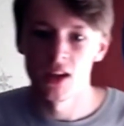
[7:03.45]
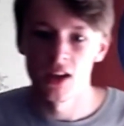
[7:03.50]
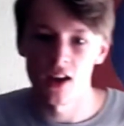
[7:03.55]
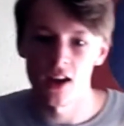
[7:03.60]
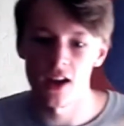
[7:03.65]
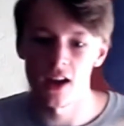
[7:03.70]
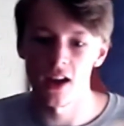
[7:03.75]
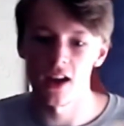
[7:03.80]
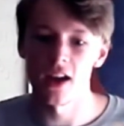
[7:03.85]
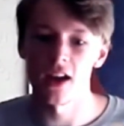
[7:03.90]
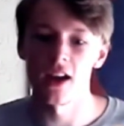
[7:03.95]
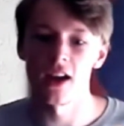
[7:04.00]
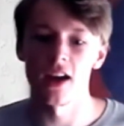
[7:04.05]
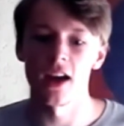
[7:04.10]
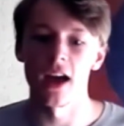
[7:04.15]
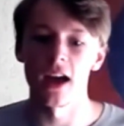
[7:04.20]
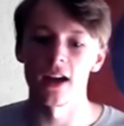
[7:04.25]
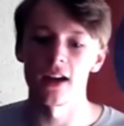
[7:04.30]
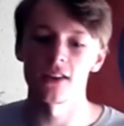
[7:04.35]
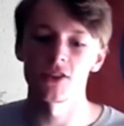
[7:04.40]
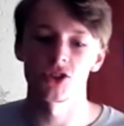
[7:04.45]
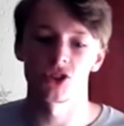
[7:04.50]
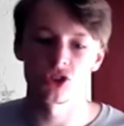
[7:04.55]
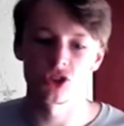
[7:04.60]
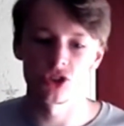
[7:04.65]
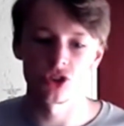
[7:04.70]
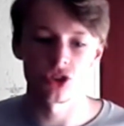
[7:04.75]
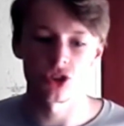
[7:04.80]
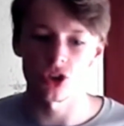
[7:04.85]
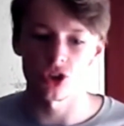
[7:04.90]
I
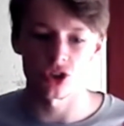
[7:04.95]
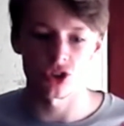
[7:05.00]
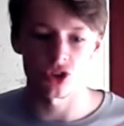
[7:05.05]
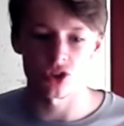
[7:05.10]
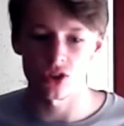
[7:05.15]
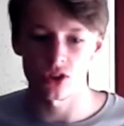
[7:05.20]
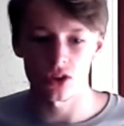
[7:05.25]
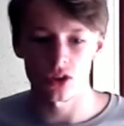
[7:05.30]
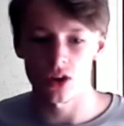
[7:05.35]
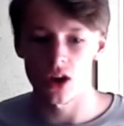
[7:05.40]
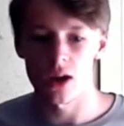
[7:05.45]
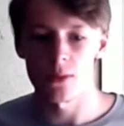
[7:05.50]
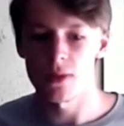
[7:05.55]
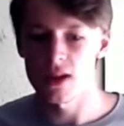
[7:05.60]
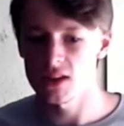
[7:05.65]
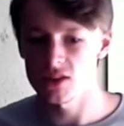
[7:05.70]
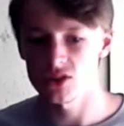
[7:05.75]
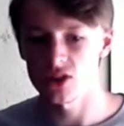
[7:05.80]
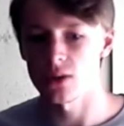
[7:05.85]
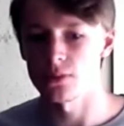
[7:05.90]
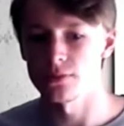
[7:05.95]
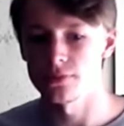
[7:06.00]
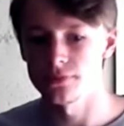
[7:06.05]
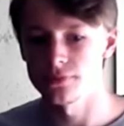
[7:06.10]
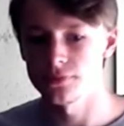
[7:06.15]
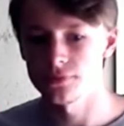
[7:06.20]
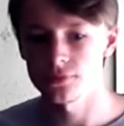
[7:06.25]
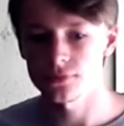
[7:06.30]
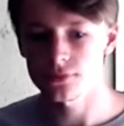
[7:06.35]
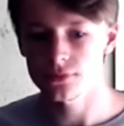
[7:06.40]
messed up.
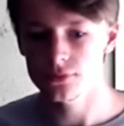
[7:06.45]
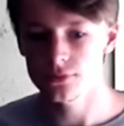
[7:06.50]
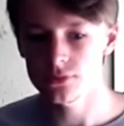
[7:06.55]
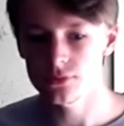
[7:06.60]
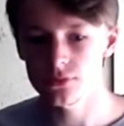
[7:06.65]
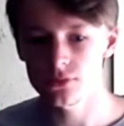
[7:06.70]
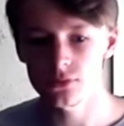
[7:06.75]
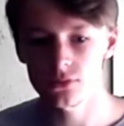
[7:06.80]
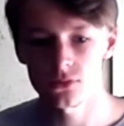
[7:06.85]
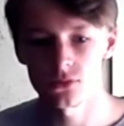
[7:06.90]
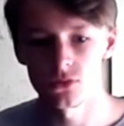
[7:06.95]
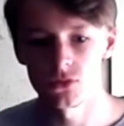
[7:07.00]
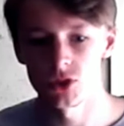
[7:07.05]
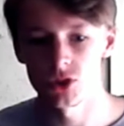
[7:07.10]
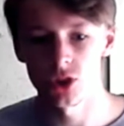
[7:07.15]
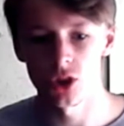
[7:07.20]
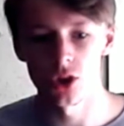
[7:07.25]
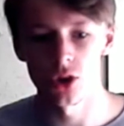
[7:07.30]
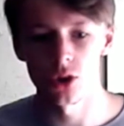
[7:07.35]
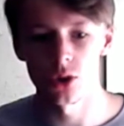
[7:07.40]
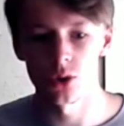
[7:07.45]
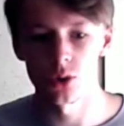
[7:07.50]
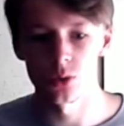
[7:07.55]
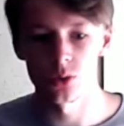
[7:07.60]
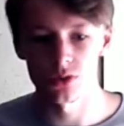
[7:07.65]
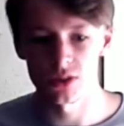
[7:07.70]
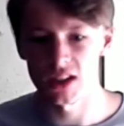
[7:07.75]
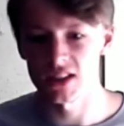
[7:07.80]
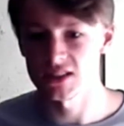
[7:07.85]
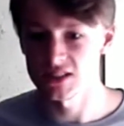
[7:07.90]
So
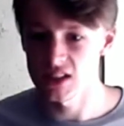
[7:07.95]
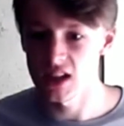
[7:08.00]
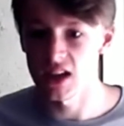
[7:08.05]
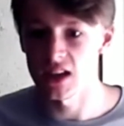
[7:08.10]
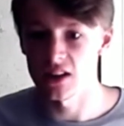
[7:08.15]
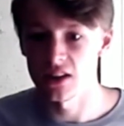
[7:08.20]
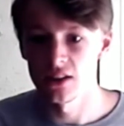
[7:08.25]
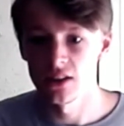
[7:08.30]
that's sad.